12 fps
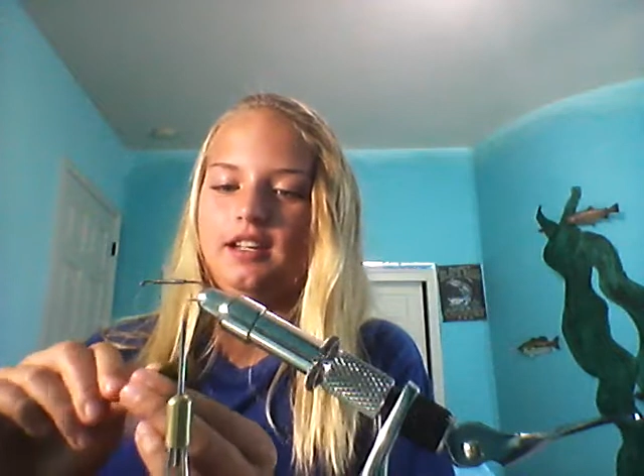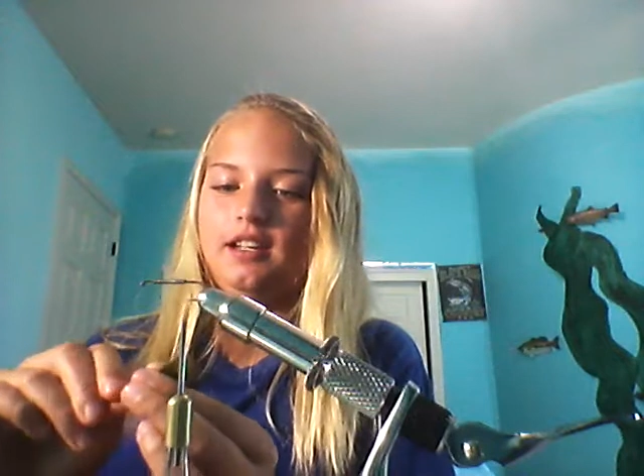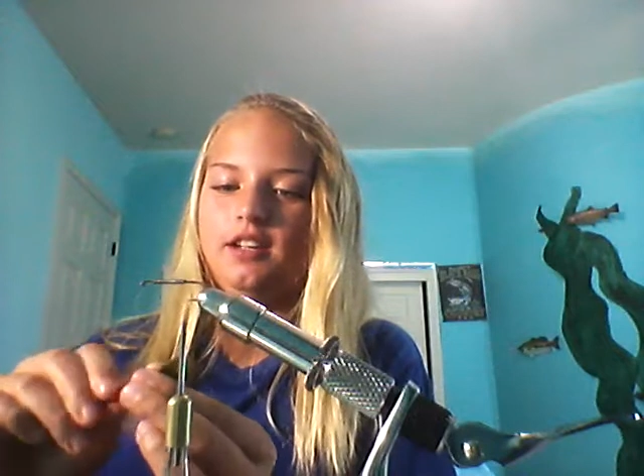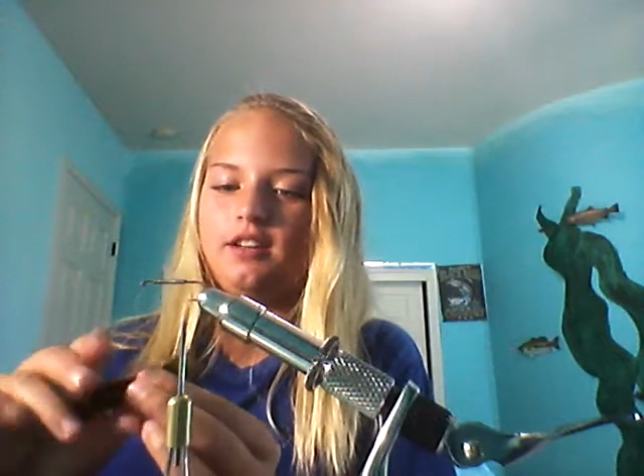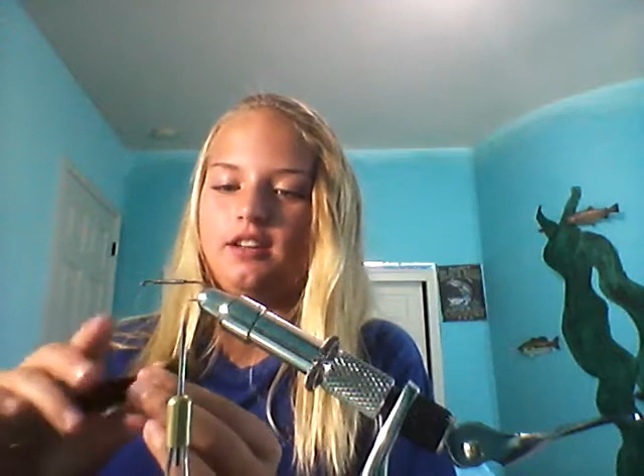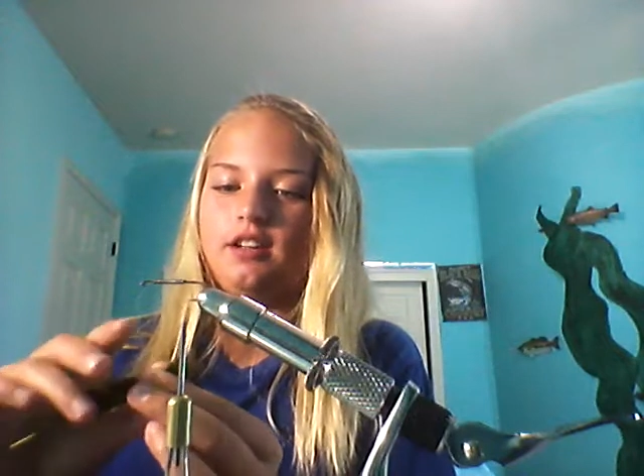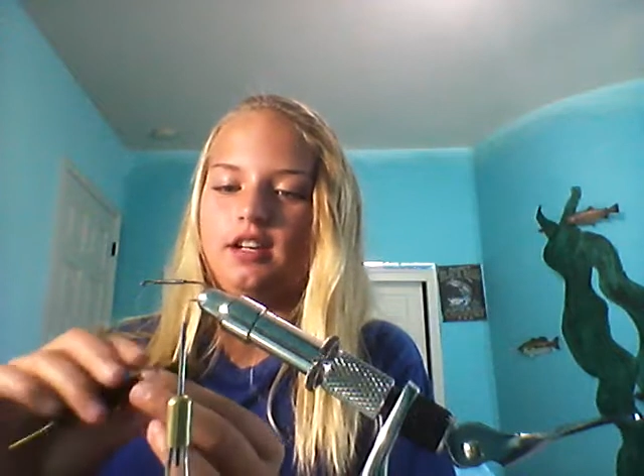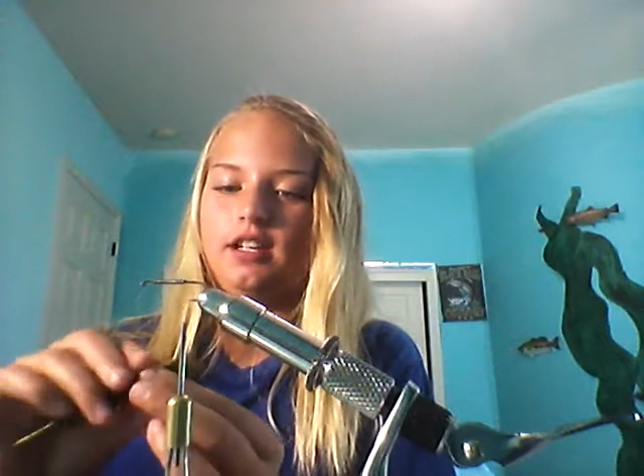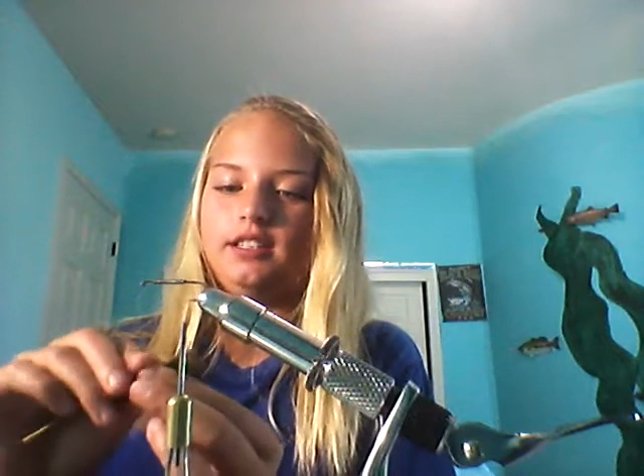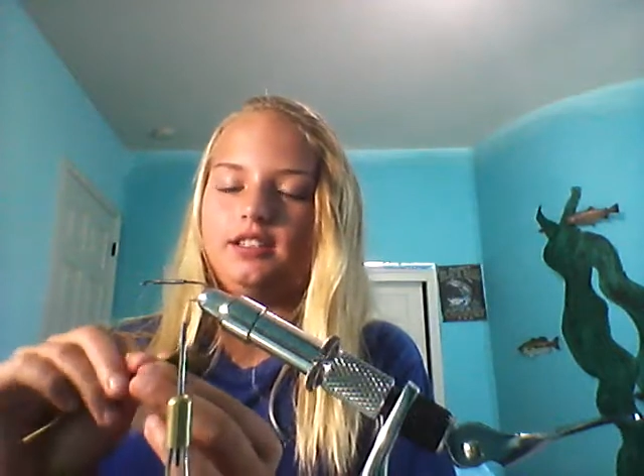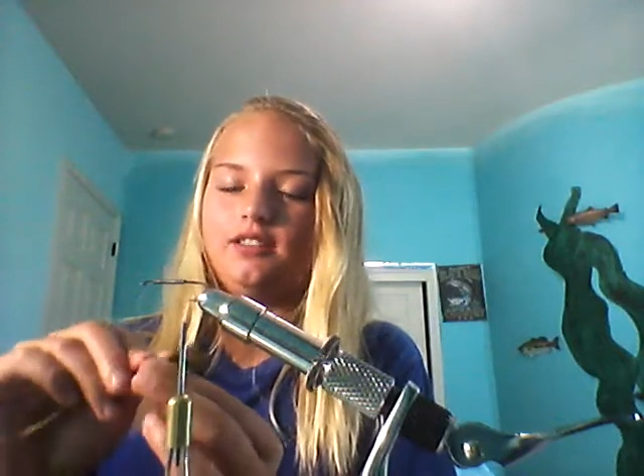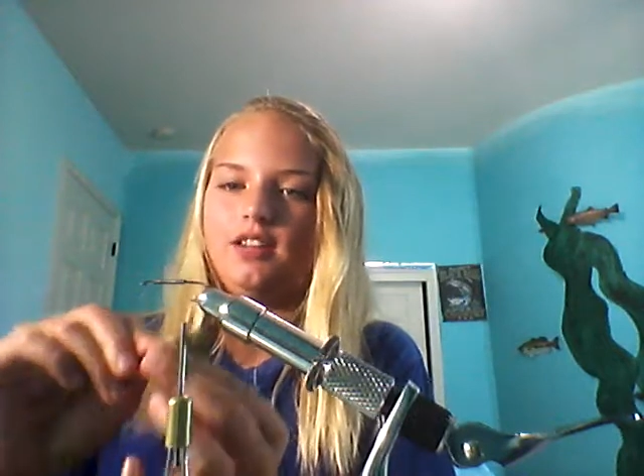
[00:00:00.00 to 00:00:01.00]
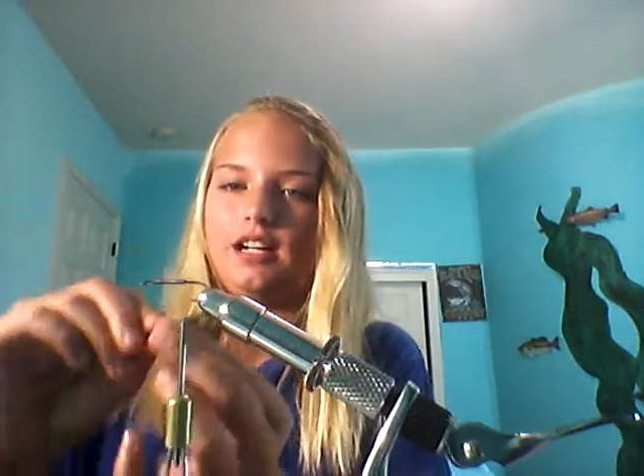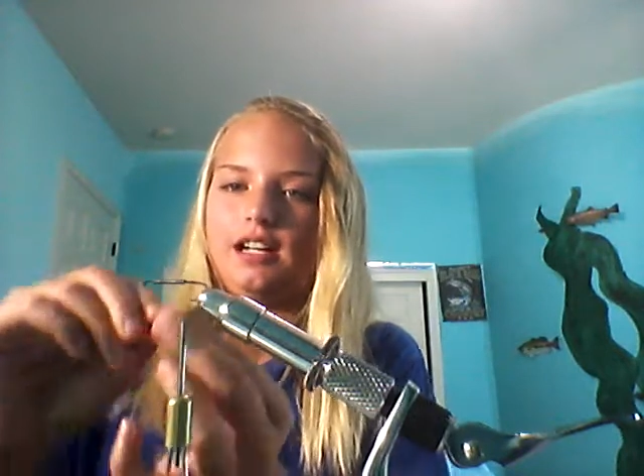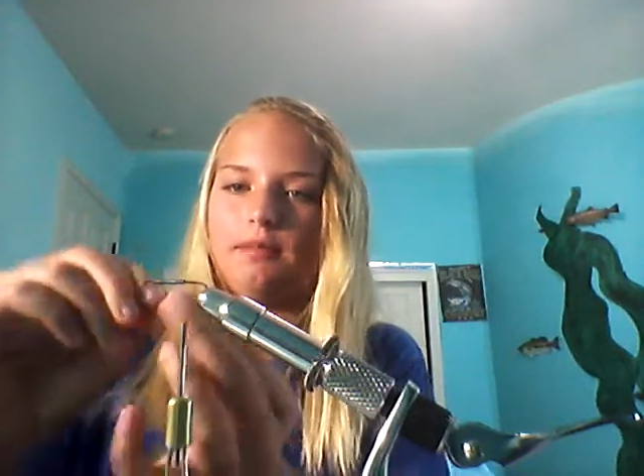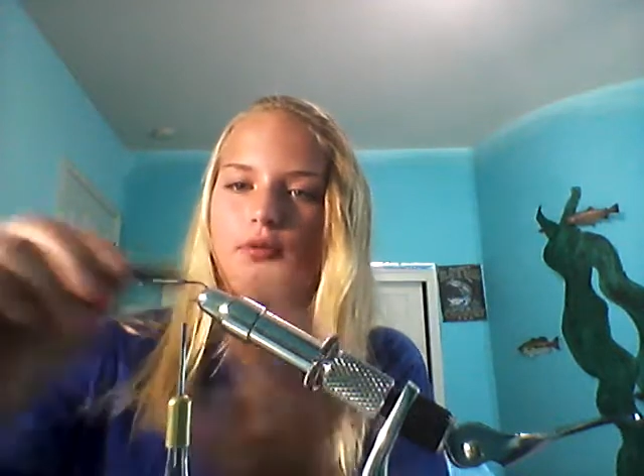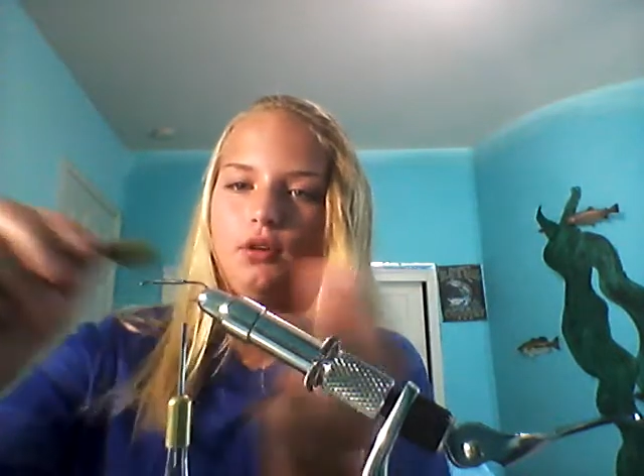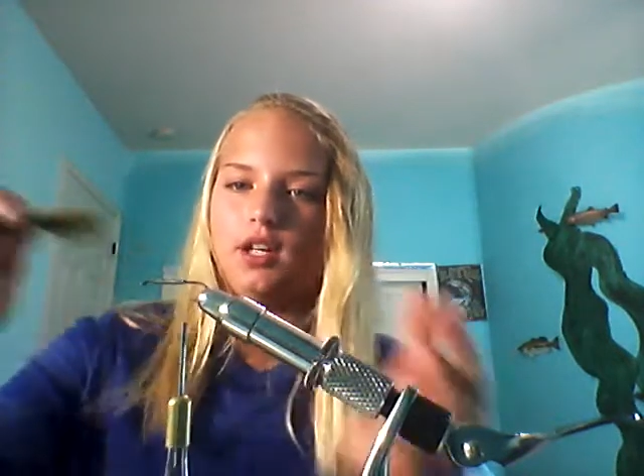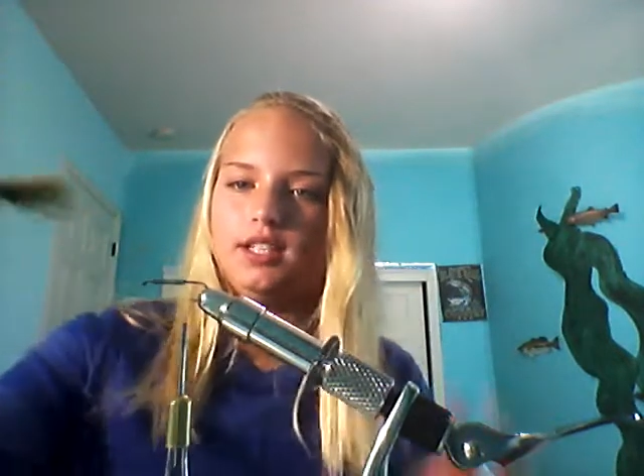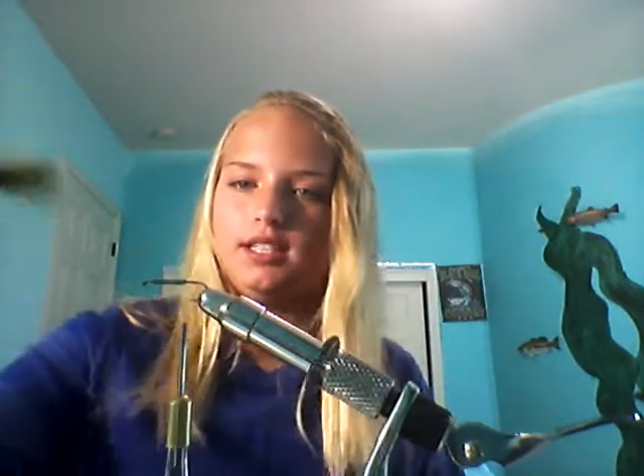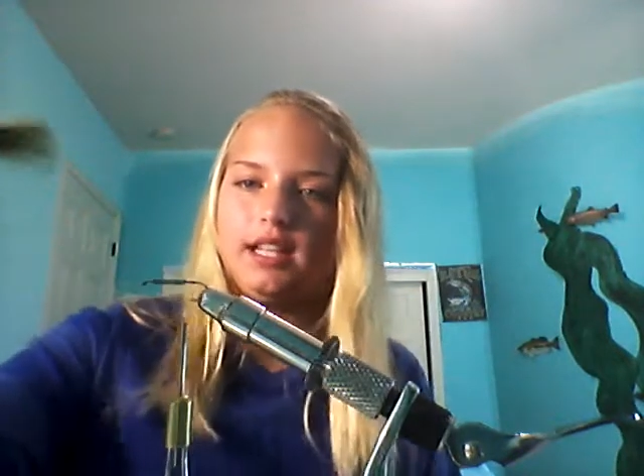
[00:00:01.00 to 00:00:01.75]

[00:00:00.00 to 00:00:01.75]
you're going to want to pull it